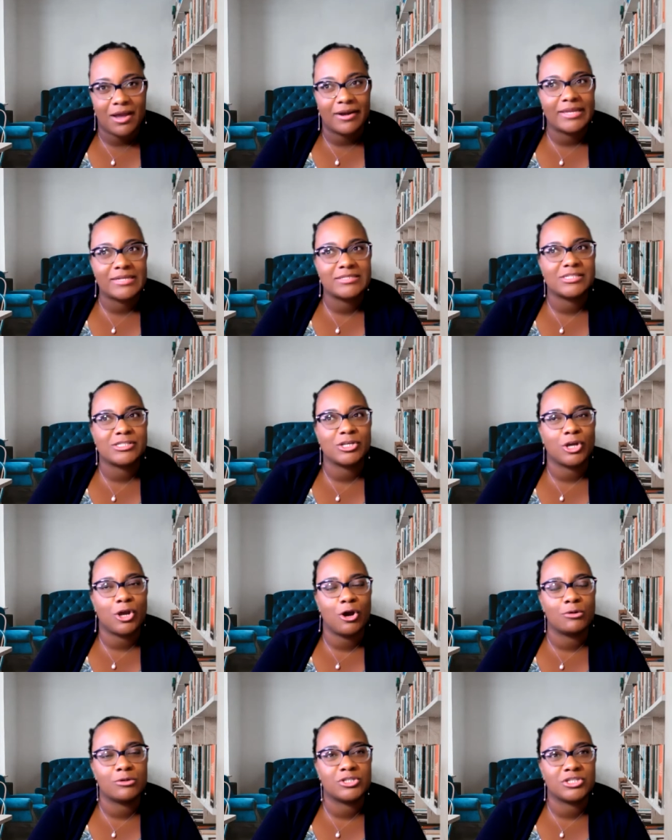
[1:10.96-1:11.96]
audience as a
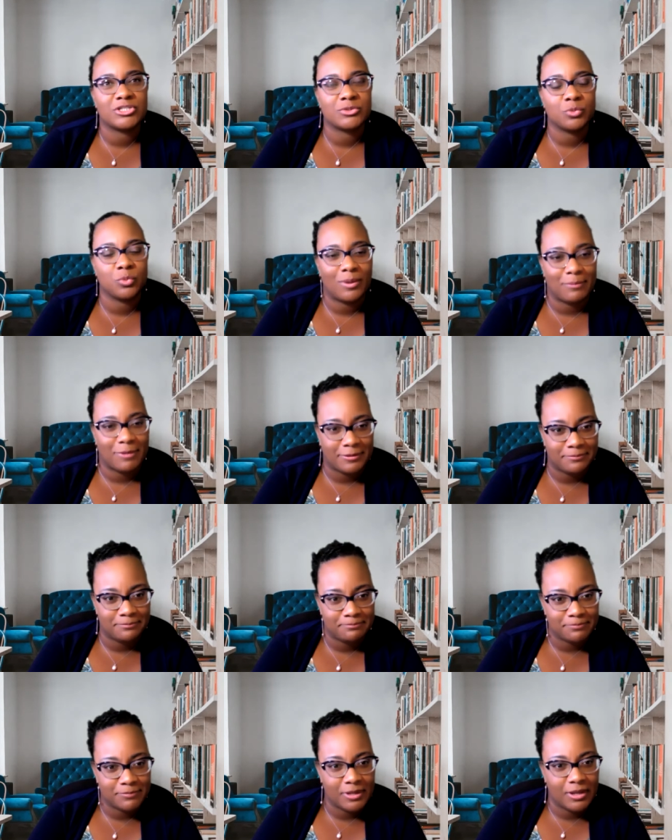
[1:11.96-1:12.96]
coach is women
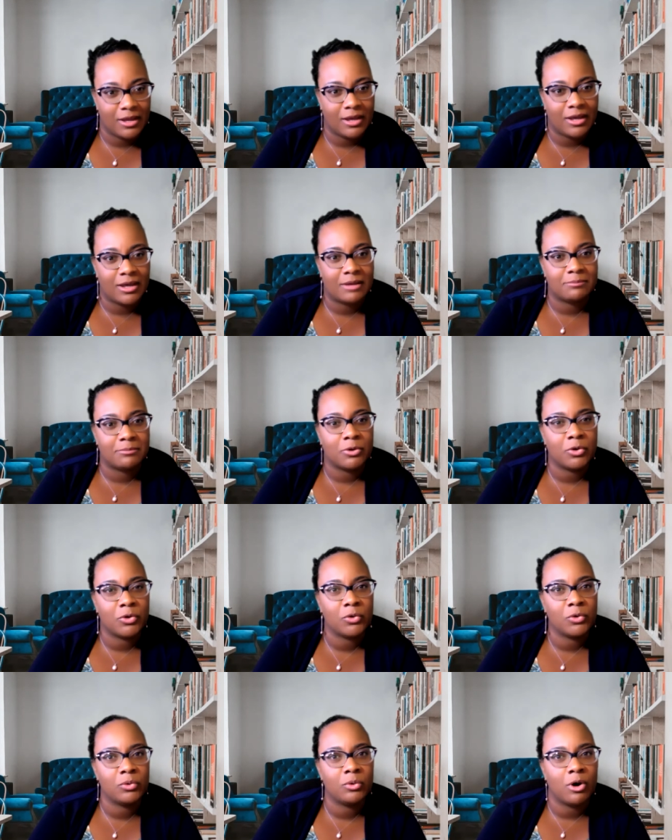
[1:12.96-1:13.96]

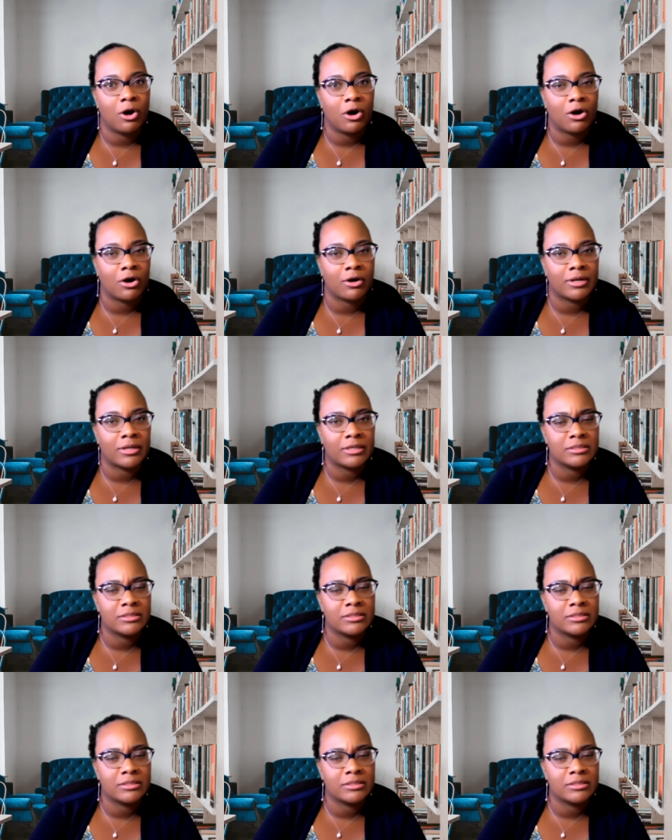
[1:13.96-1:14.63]
who are